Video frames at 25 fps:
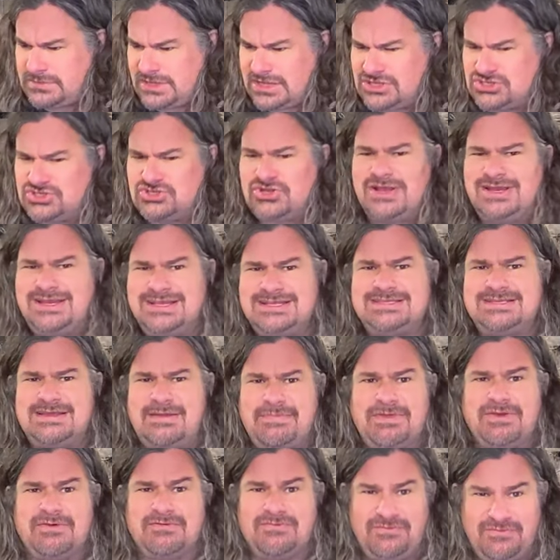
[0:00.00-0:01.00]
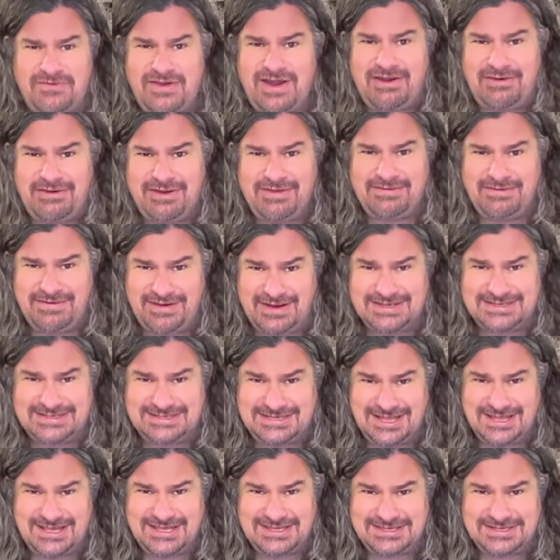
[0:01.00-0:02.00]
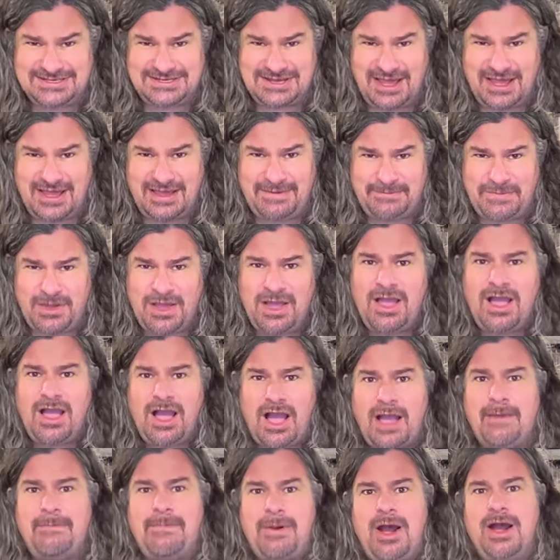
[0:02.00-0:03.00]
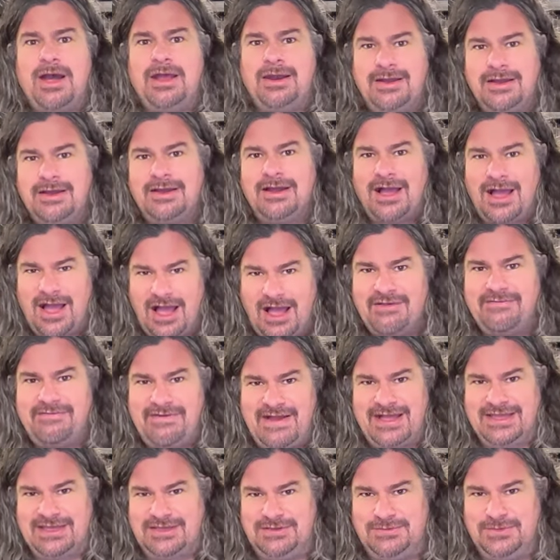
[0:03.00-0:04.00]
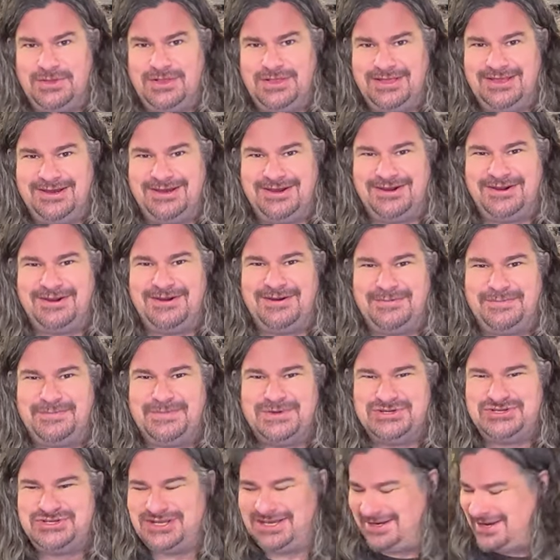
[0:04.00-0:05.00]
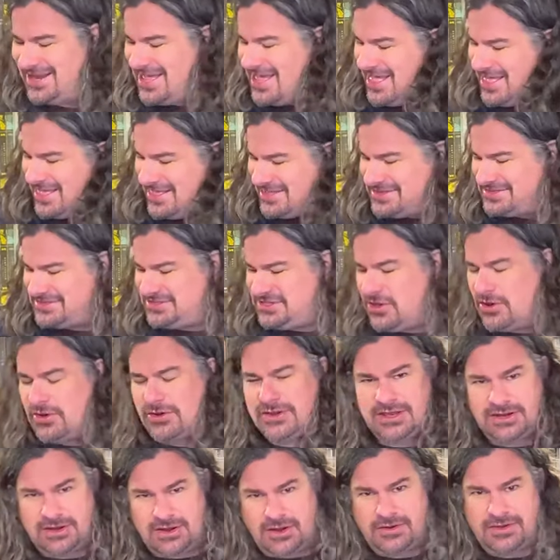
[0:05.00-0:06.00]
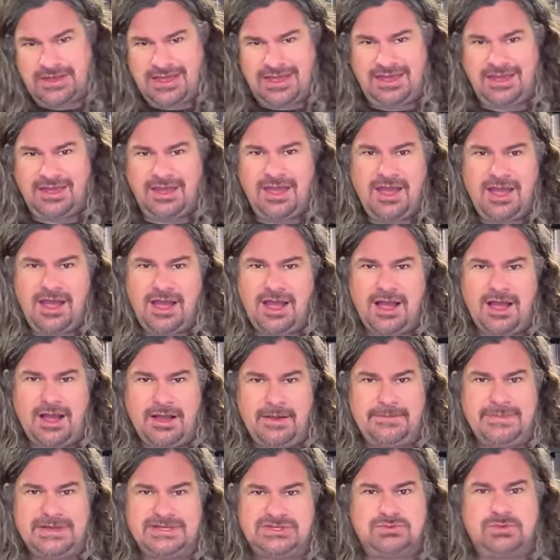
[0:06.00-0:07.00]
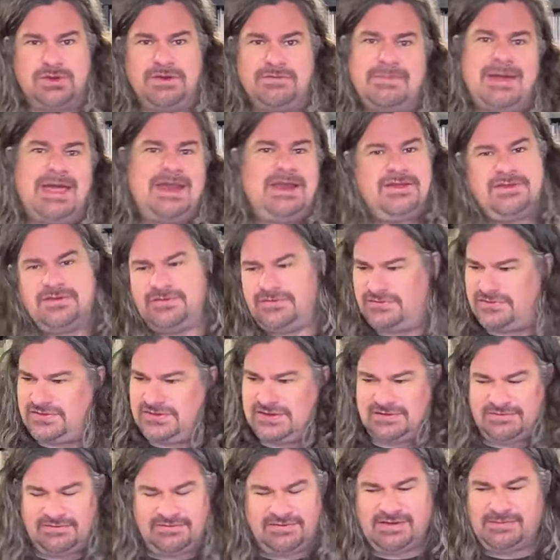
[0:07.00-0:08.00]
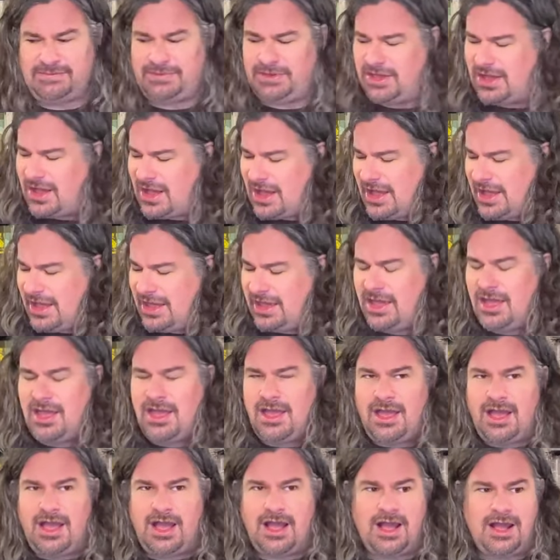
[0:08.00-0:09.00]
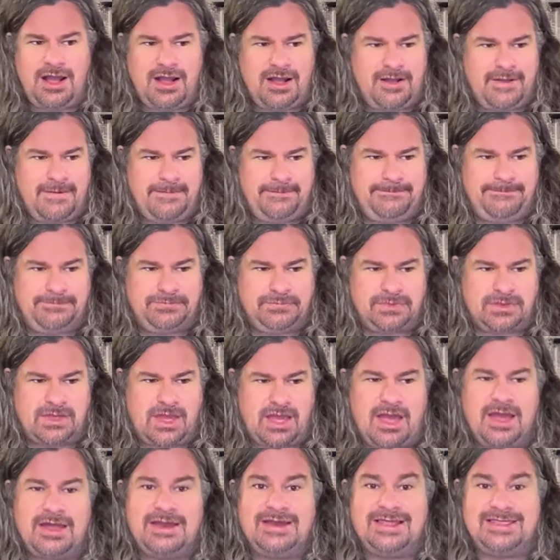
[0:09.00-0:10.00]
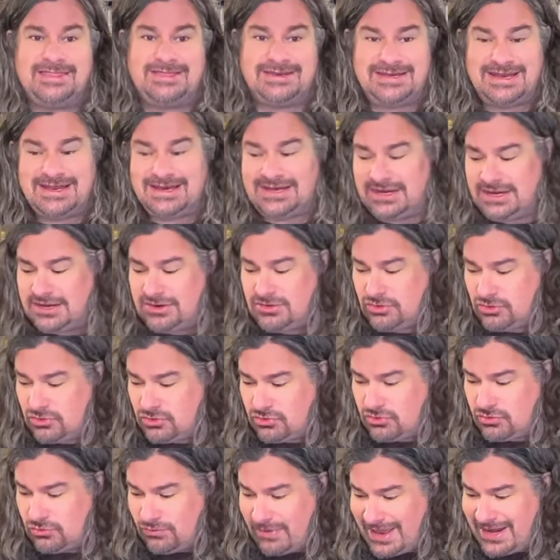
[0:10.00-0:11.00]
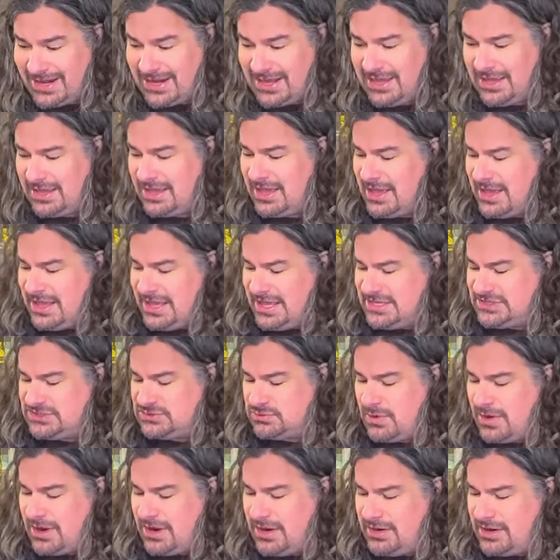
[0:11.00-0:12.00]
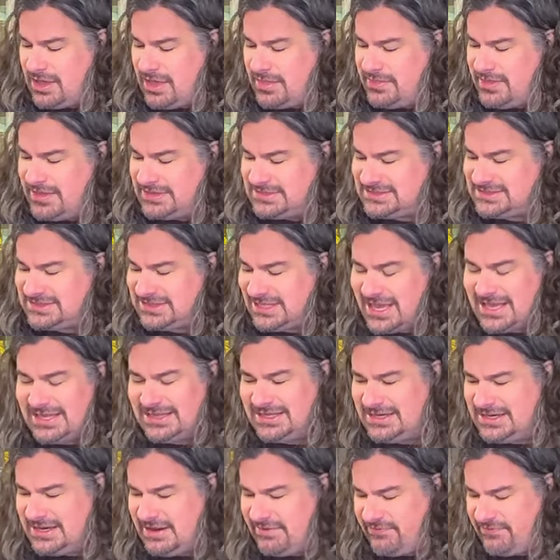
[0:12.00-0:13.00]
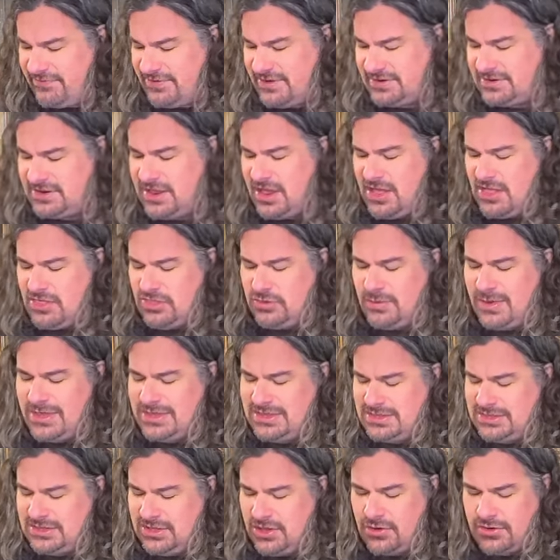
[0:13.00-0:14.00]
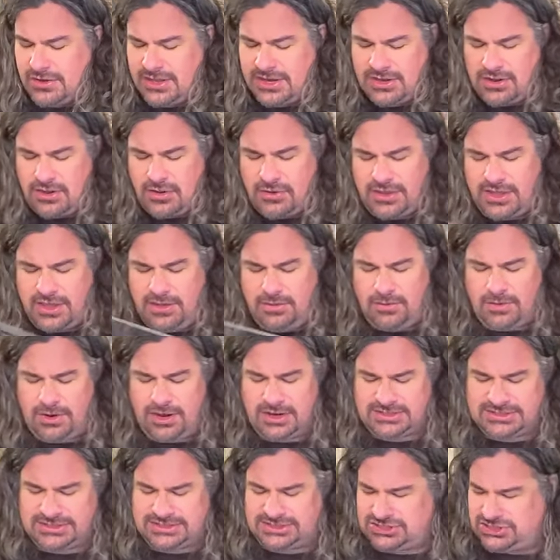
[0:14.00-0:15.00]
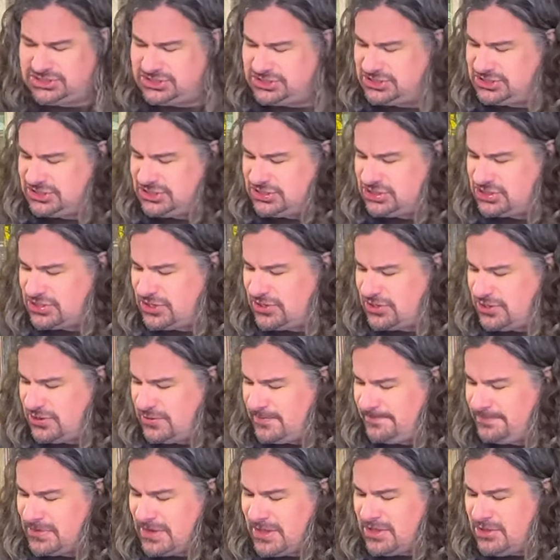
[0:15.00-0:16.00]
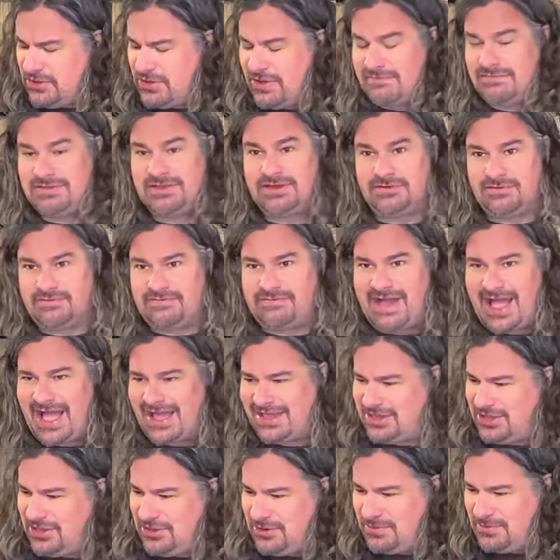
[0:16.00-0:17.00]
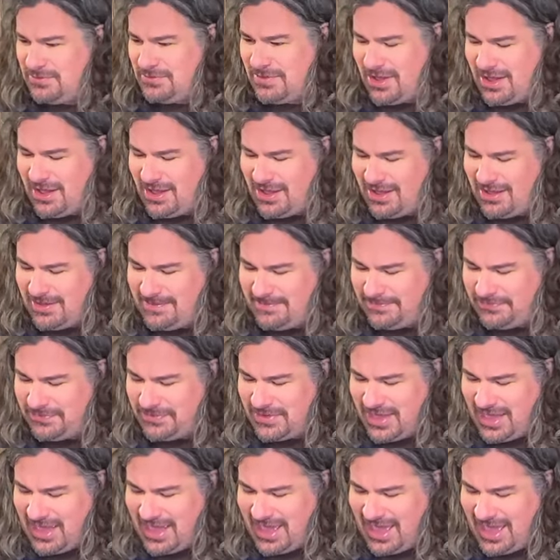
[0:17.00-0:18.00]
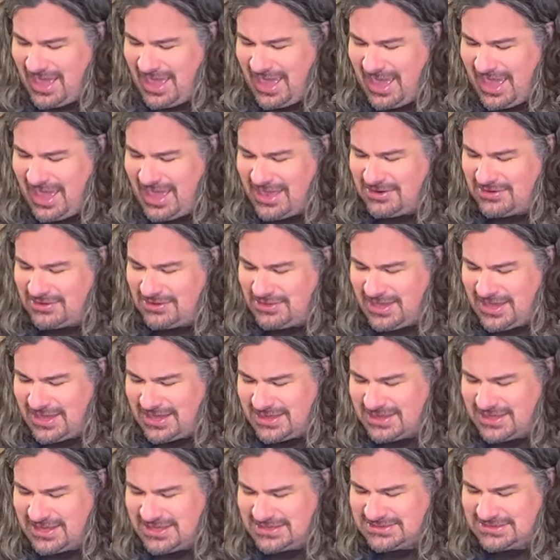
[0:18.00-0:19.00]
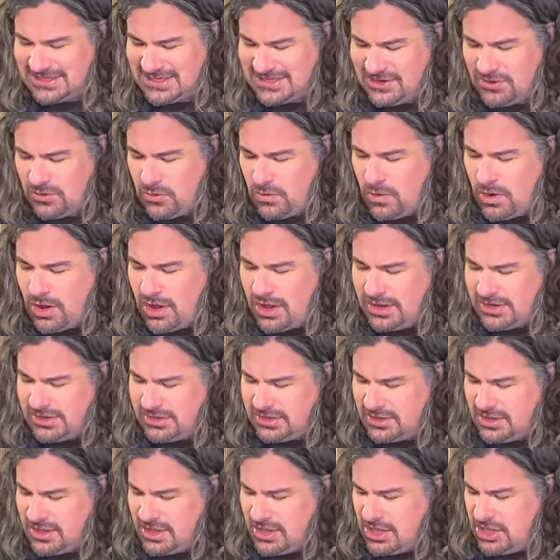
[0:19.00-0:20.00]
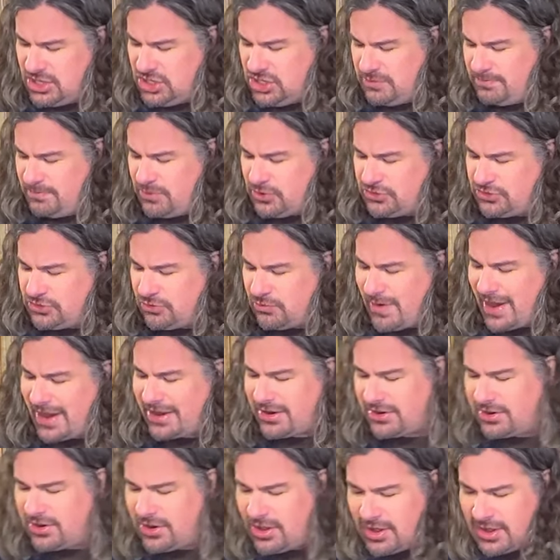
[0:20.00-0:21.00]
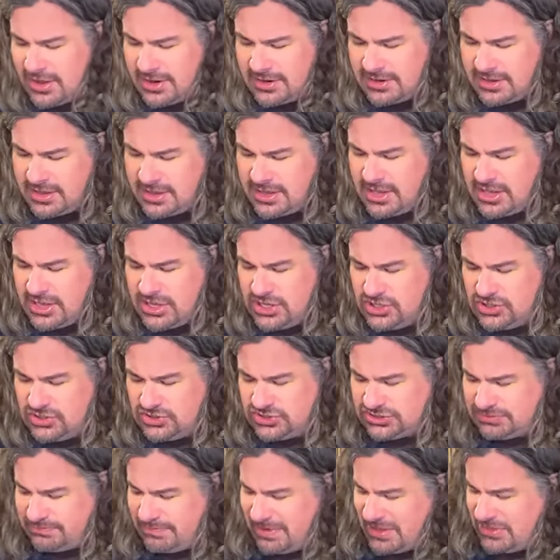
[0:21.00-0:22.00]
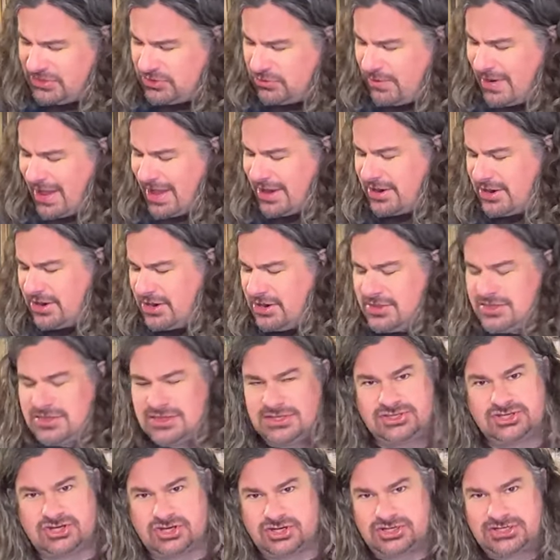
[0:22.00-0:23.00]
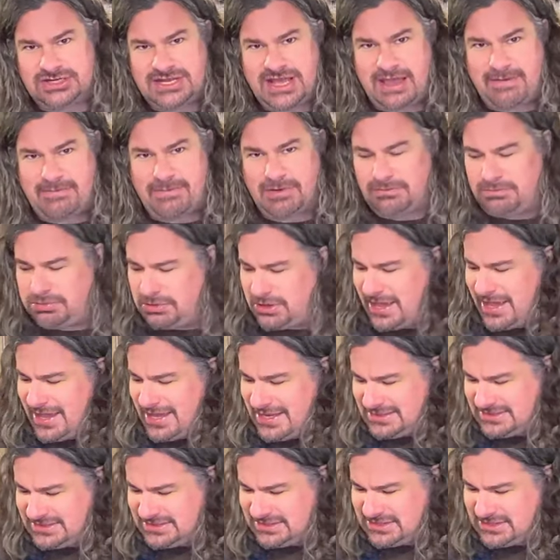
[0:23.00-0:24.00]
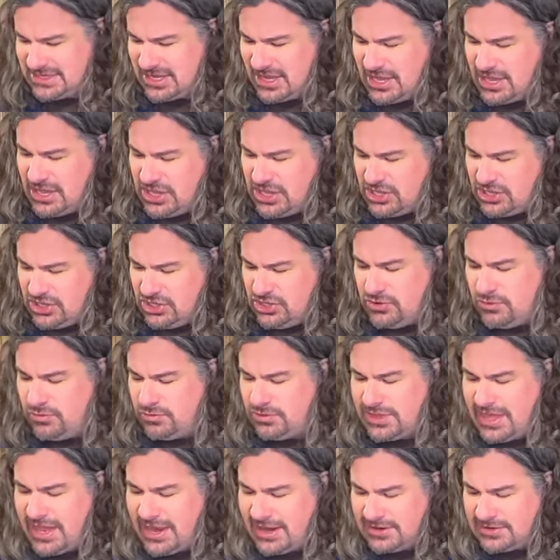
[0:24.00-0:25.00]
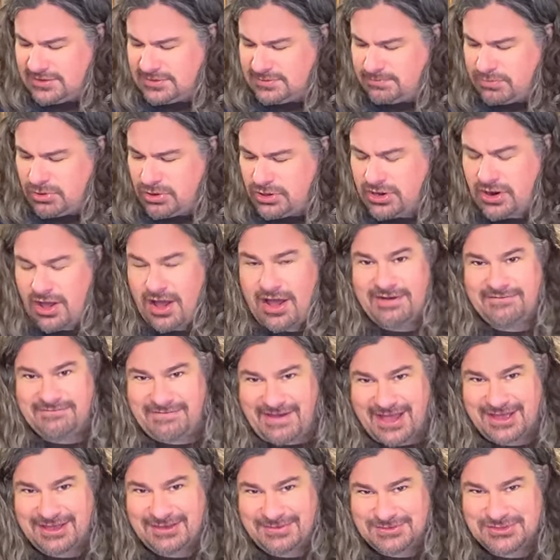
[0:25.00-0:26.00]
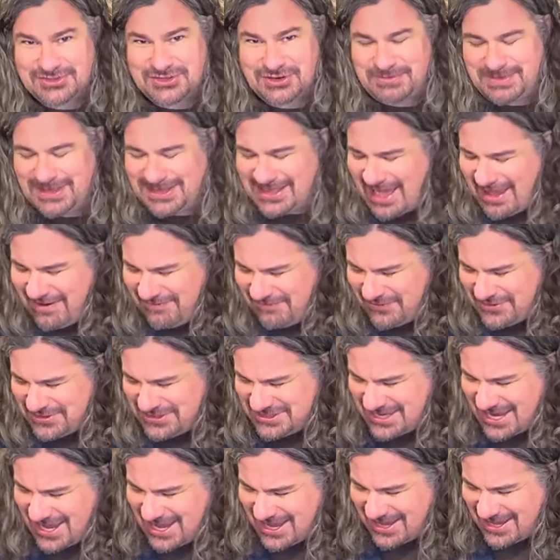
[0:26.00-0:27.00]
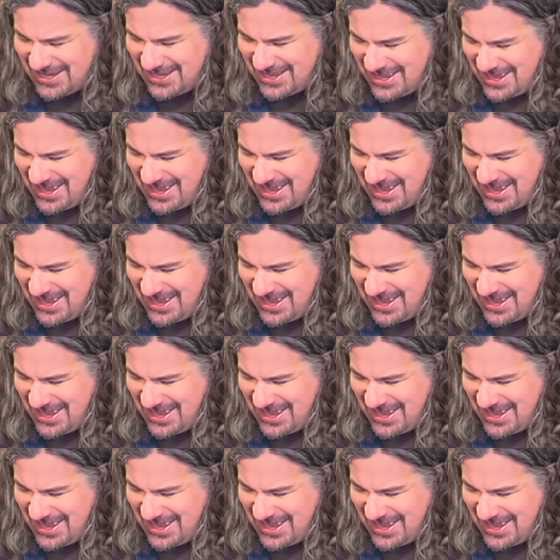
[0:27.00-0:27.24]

So I did something very, very silly at the time. I bought a vacuum cleaner machine. This is the Okki Nokki. Um, it's one of many. You've seen VPI. Um, uh, the Nitty Gritty is one that's slightly different. The way that the Okki Nokki works, just to show you, you have a little vacuum um, handle like this, a little wand. You put the record on, you spin the record, the turntable plays. You then put on vacuum. It's going to be loud for a sec.